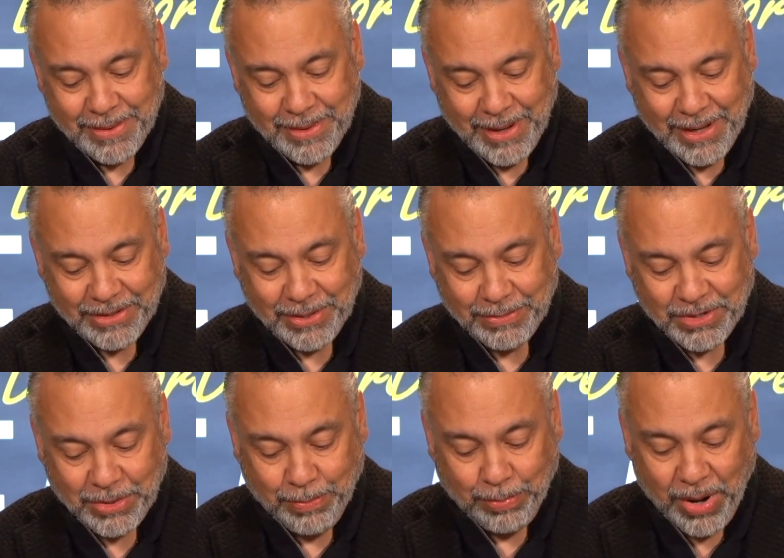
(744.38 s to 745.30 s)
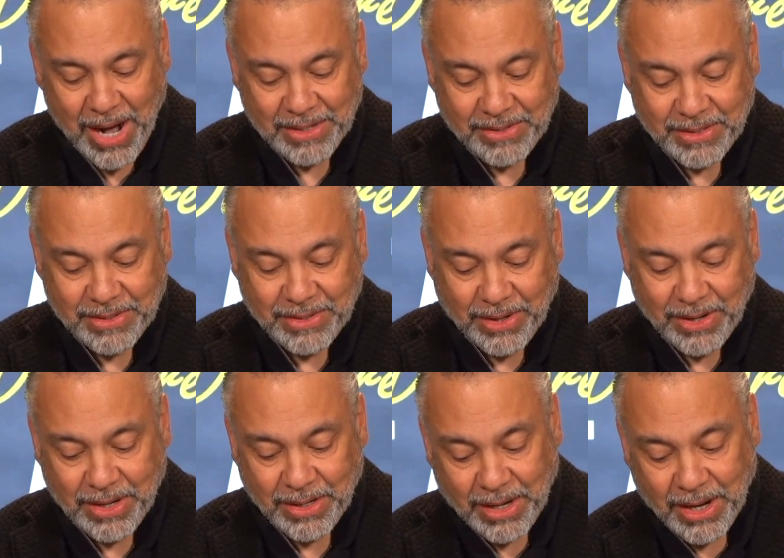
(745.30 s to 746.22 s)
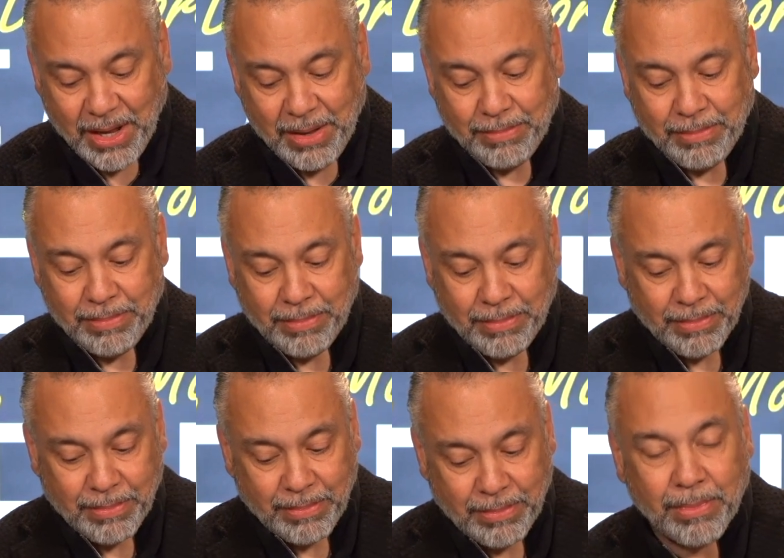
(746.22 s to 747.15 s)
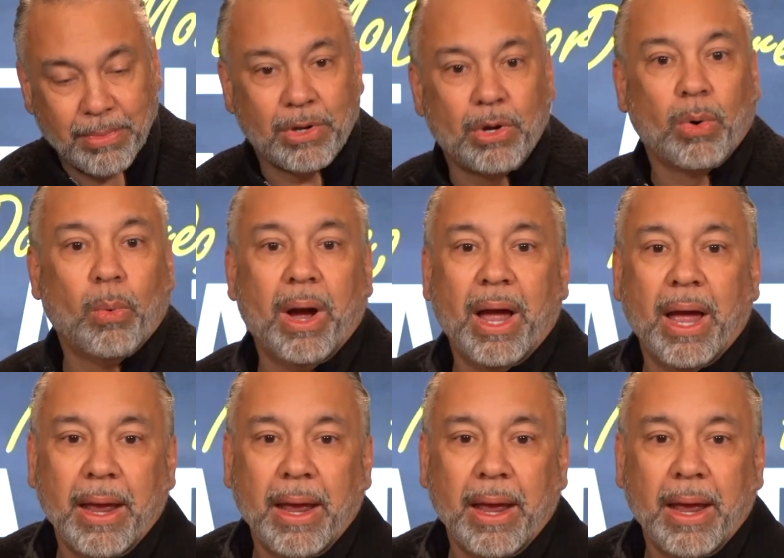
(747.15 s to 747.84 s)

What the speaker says: And some surprises are going to come your way.